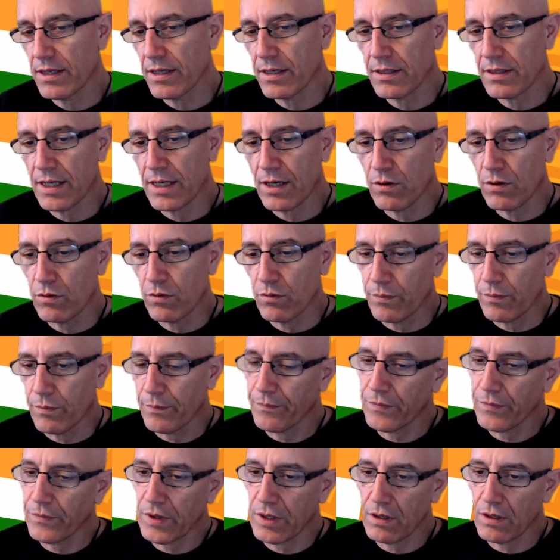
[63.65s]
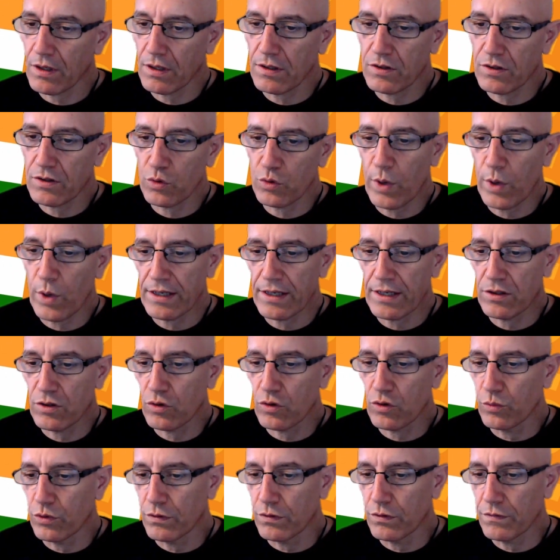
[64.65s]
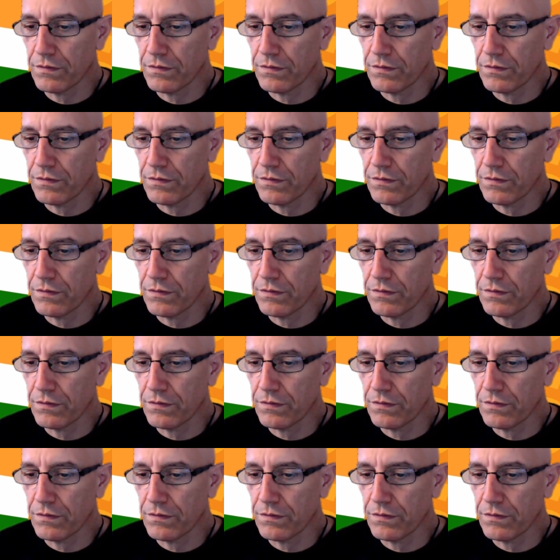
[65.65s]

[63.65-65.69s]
Now it's white to move.